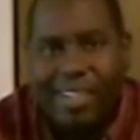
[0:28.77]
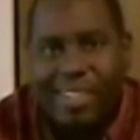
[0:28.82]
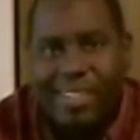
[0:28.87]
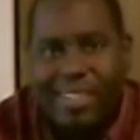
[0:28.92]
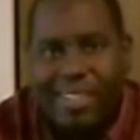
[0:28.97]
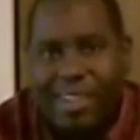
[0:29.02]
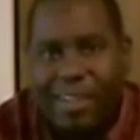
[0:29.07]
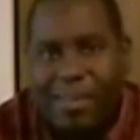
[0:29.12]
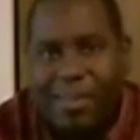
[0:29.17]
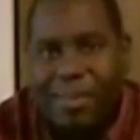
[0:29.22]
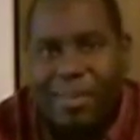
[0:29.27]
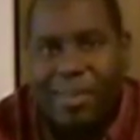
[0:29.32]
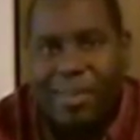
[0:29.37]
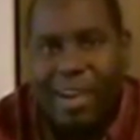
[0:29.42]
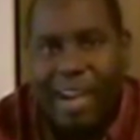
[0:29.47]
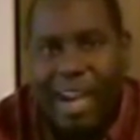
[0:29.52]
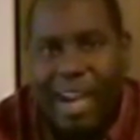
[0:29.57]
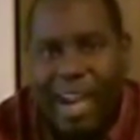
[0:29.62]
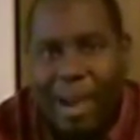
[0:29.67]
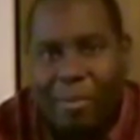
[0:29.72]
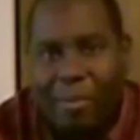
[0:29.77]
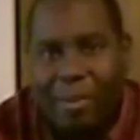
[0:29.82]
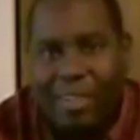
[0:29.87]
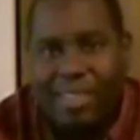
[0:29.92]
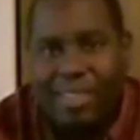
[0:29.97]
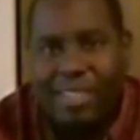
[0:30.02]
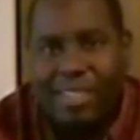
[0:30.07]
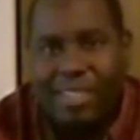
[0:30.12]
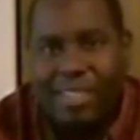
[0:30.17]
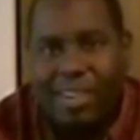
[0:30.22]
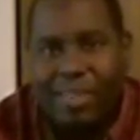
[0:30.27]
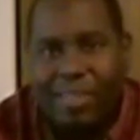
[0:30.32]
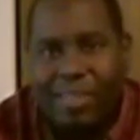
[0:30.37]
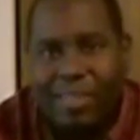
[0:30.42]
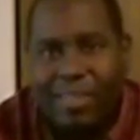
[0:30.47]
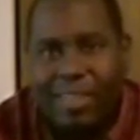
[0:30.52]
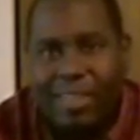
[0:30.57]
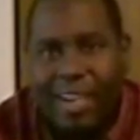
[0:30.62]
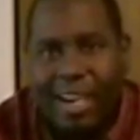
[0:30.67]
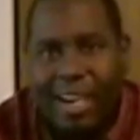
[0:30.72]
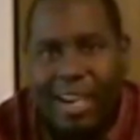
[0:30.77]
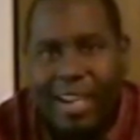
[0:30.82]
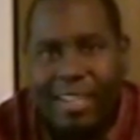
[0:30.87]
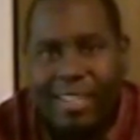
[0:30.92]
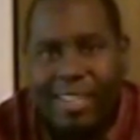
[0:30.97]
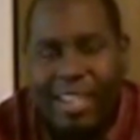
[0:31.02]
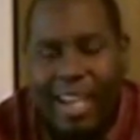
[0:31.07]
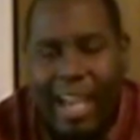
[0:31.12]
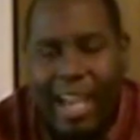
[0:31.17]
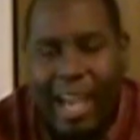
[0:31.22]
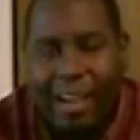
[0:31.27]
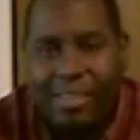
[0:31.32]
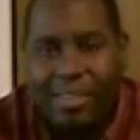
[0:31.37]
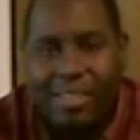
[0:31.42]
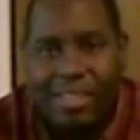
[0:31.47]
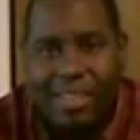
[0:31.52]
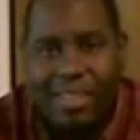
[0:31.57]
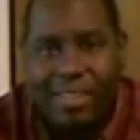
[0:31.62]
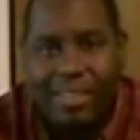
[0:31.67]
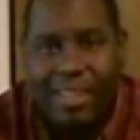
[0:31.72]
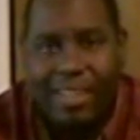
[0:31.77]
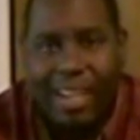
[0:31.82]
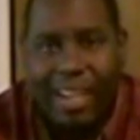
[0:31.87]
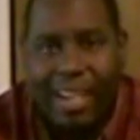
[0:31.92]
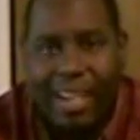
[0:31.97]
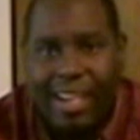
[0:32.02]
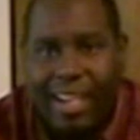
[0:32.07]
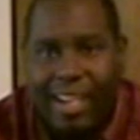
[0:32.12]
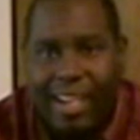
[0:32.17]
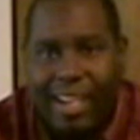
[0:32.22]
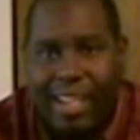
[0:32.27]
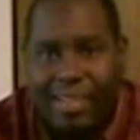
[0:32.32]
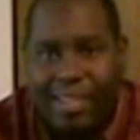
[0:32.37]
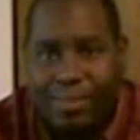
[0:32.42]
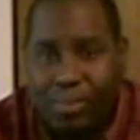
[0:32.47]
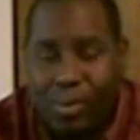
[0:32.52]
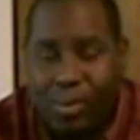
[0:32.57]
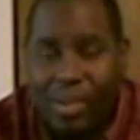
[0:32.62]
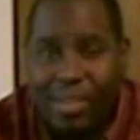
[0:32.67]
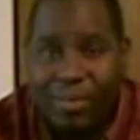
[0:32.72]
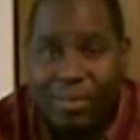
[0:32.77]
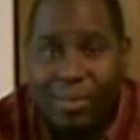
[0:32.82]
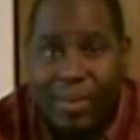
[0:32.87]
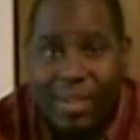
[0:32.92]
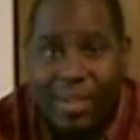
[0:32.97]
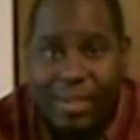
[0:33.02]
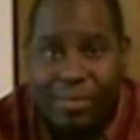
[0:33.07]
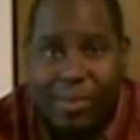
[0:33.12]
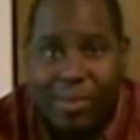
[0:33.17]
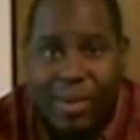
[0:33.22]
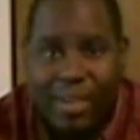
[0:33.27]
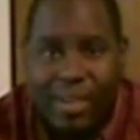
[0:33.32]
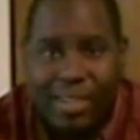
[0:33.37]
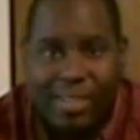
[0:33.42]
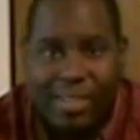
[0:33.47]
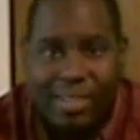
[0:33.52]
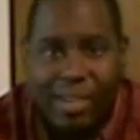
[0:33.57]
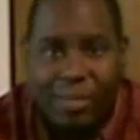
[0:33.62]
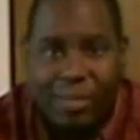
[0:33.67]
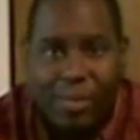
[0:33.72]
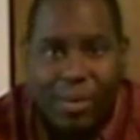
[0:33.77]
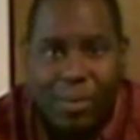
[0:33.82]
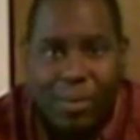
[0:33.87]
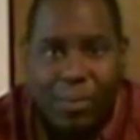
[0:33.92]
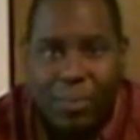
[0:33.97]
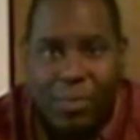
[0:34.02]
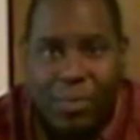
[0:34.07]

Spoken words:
So I wanted to show you guys how to do that. It's pretty simple.